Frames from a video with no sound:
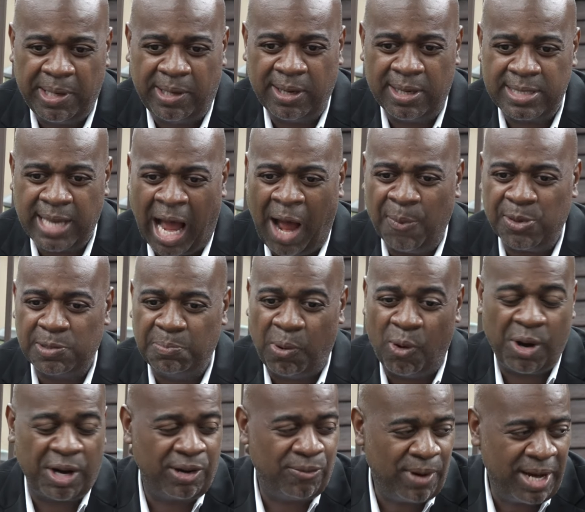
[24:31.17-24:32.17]
because I was
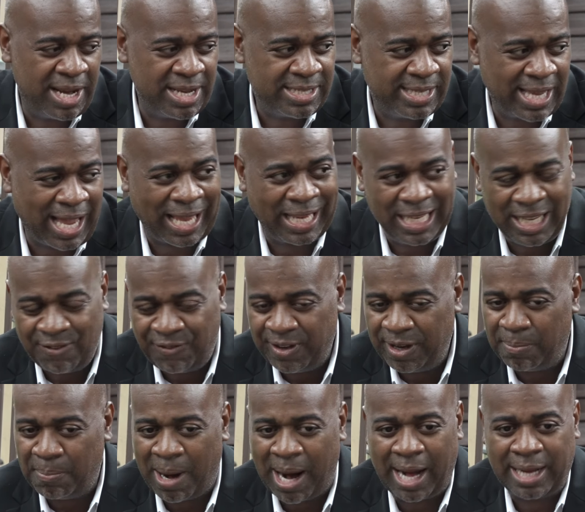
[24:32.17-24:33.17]
born and raised here. I live
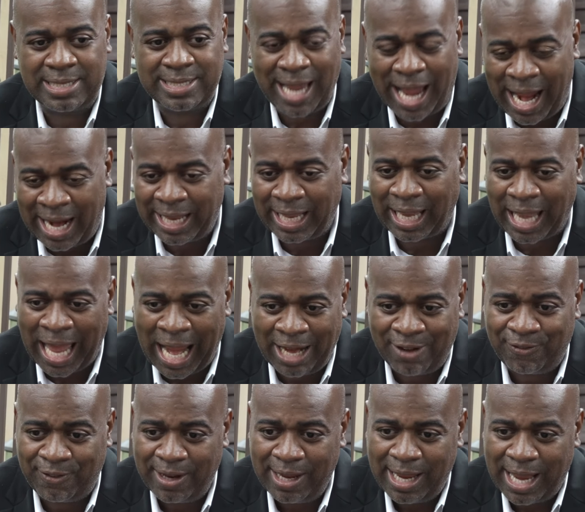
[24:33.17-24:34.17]
here my entire
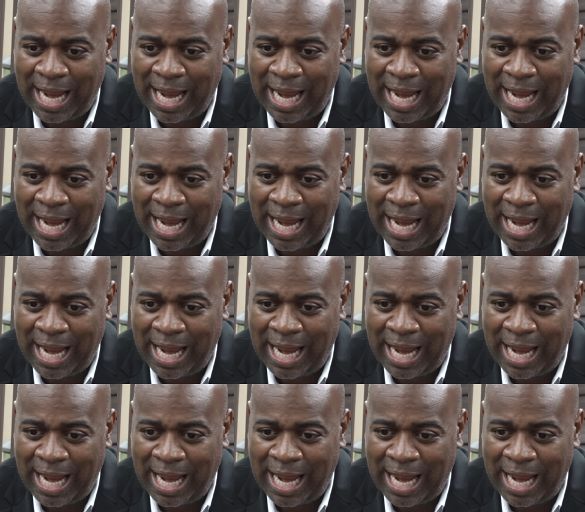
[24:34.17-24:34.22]
life.